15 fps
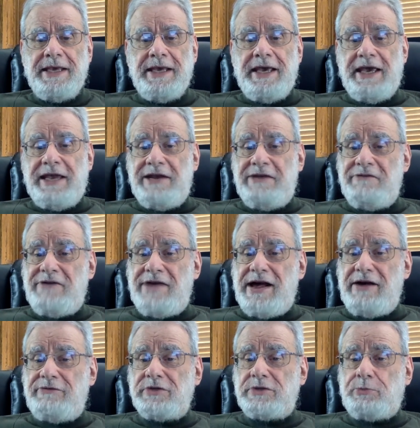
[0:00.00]
It
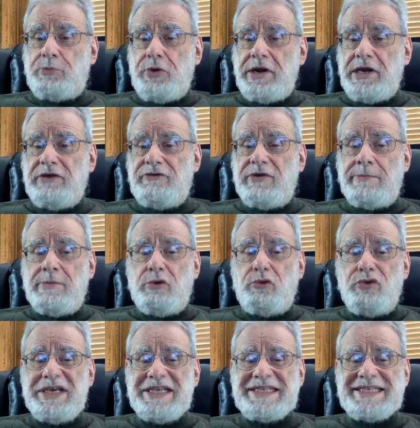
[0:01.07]
involves printing from a
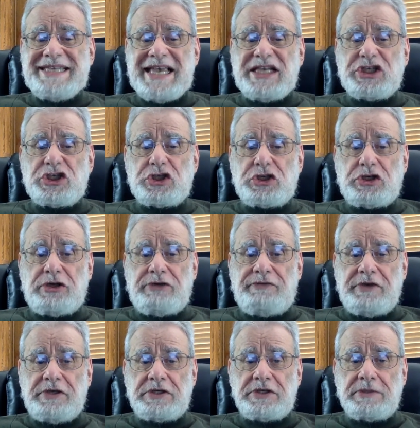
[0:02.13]
recessed
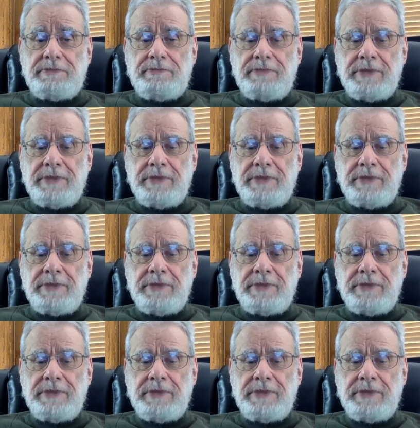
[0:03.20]
surface.